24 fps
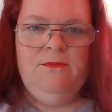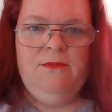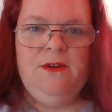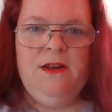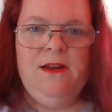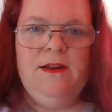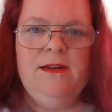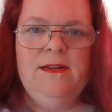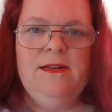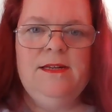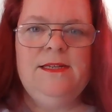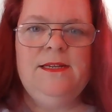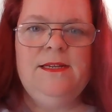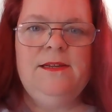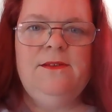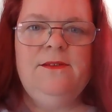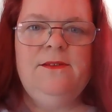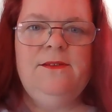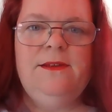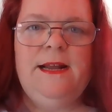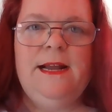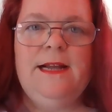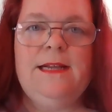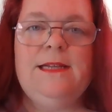not
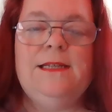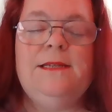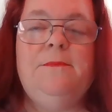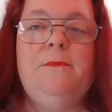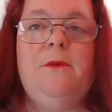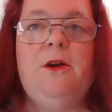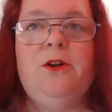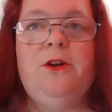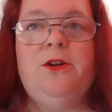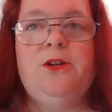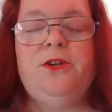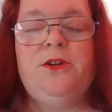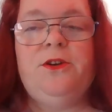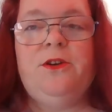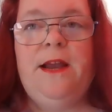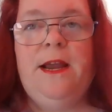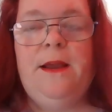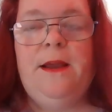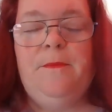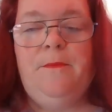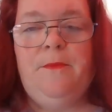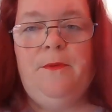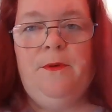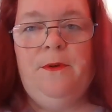until next March or
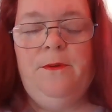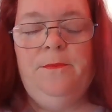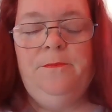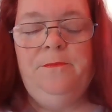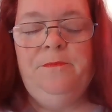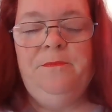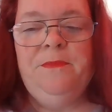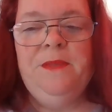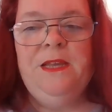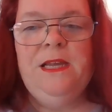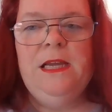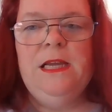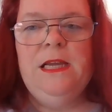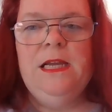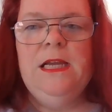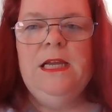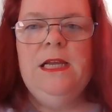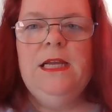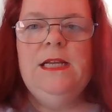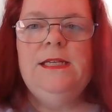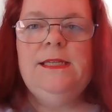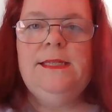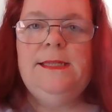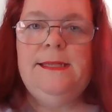April.
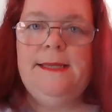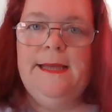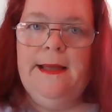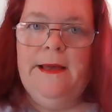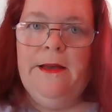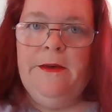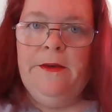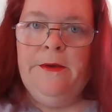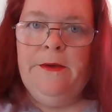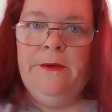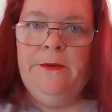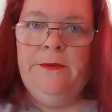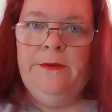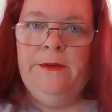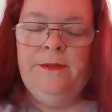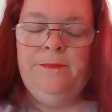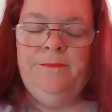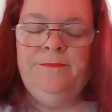So